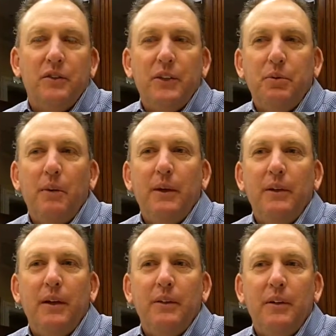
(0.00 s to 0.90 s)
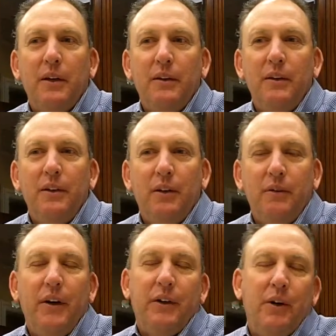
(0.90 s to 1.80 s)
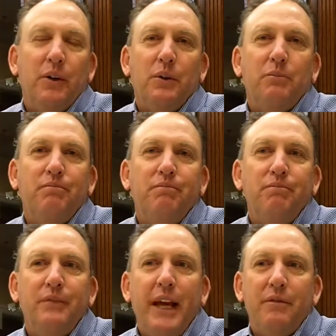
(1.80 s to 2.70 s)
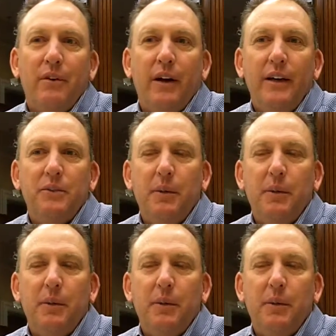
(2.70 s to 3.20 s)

So that's probably a, a you know a very critical day for us.